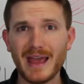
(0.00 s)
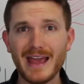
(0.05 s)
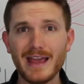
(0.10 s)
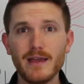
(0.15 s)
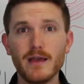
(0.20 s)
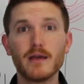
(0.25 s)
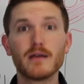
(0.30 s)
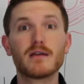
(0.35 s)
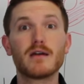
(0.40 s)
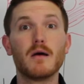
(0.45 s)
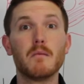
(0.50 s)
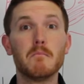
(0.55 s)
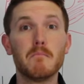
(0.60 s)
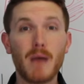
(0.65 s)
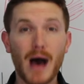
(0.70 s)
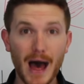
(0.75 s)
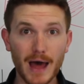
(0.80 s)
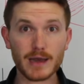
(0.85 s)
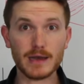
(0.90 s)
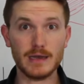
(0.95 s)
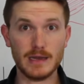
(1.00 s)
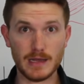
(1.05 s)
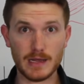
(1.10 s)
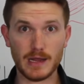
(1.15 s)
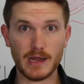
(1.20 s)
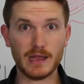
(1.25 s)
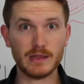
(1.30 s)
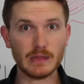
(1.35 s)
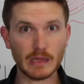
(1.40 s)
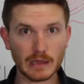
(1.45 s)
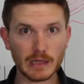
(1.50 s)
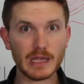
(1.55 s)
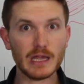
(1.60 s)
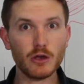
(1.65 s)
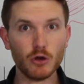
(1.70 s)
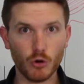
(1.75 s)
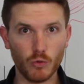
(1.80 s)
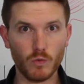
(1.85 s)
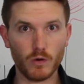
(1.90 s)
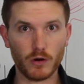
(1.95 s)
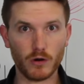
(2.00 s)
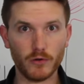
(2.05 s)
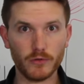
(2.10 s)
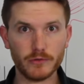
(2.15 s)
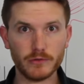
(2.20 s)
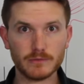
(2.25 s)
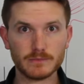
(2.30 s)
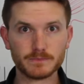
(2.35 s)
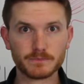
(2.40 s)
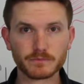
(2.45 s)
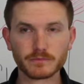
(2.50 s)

a commodity in the legal world.